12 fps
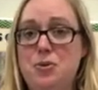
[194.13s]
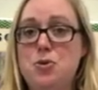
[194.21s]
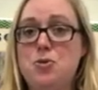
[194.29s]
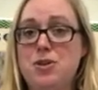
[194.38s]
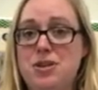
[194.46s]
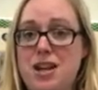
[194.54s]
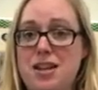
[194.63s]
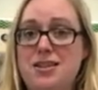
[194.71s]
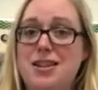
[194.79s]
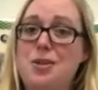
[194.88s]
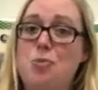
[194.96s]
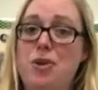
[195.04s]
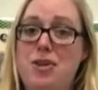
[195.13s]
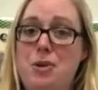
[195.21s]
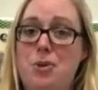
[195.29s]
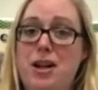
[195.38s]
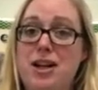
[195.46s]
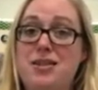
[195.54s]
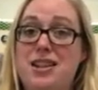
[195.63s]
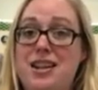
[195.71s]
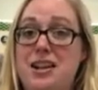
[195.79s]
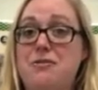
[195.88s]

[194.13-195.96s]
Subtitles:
who was guessing and what they were guessing and